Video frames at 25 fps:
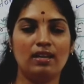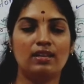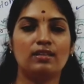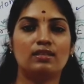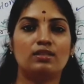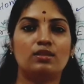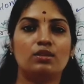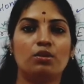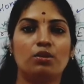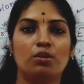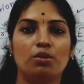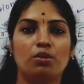
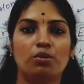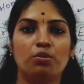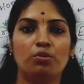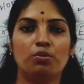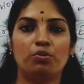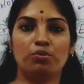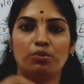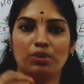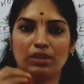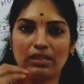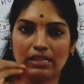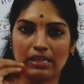So
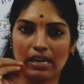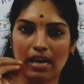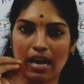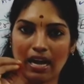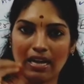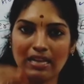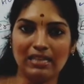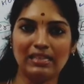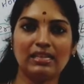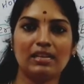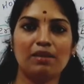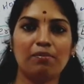
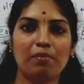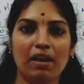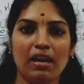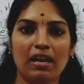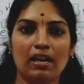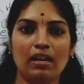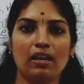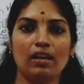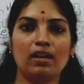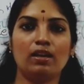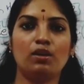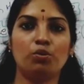
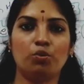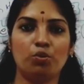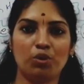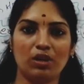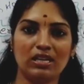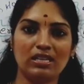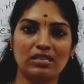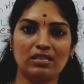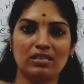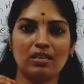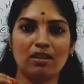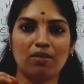ultimately, to
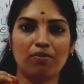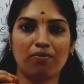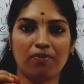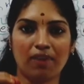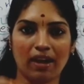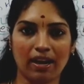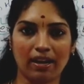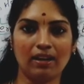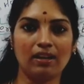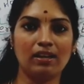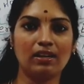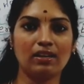reach the
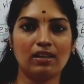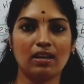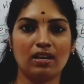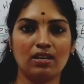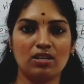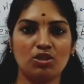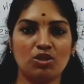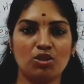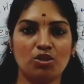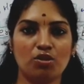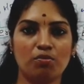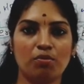final
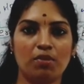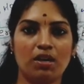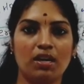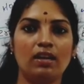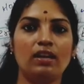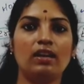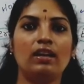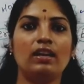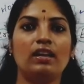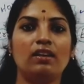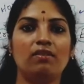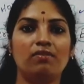
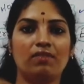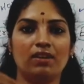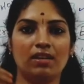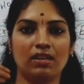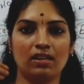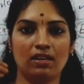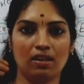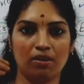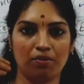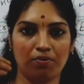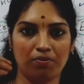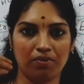consumer,
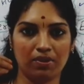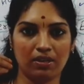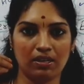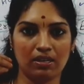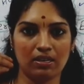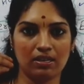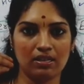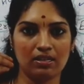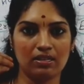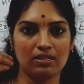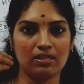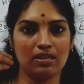even if it
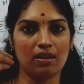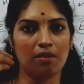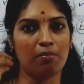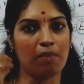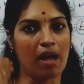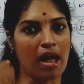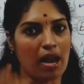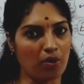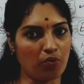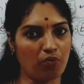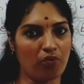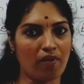is a
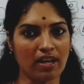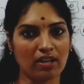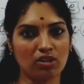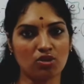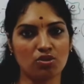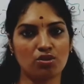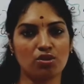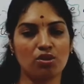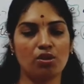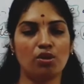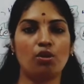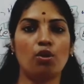
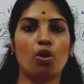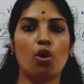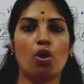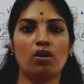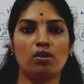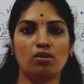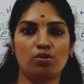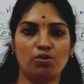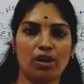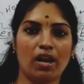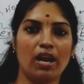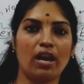manufacturer
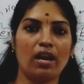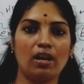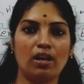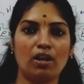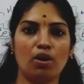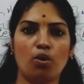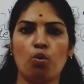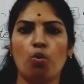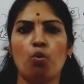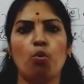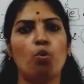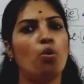or
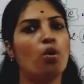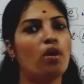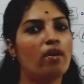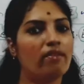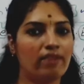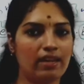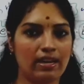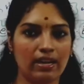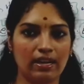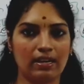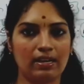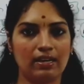trader,
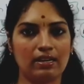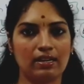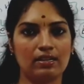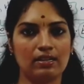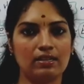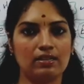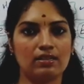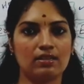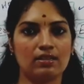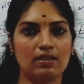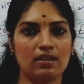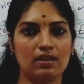whoever it
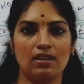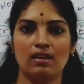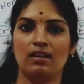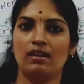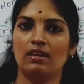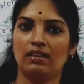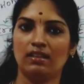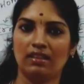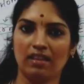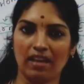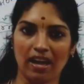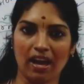is,
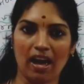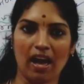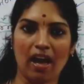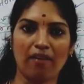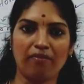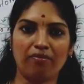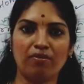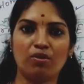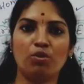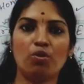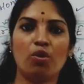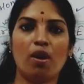they
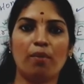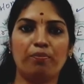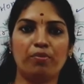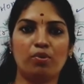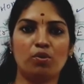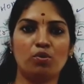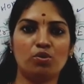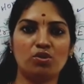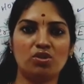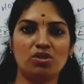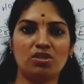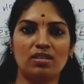have to
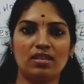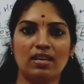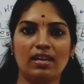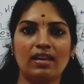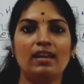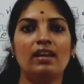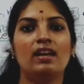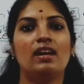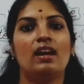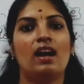approach the